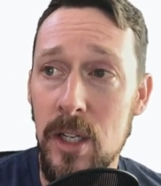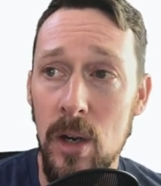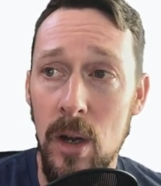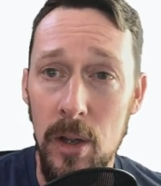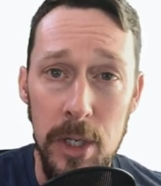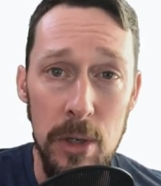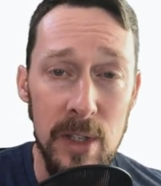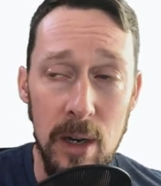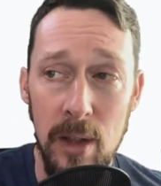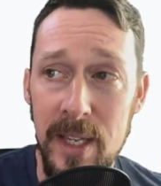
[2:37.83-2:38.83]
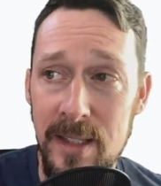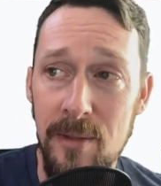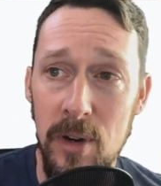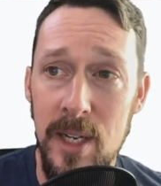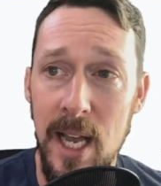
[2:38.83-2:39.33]
call using all these
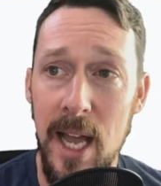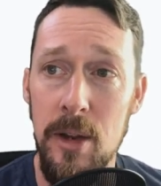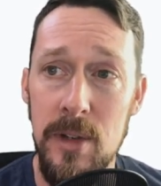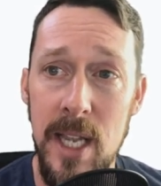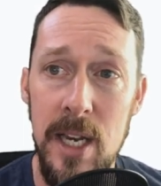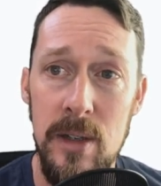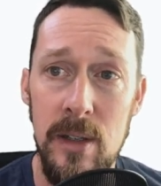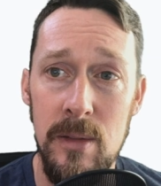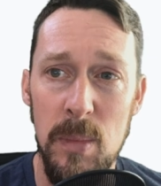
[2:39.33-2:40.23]
different dot notations.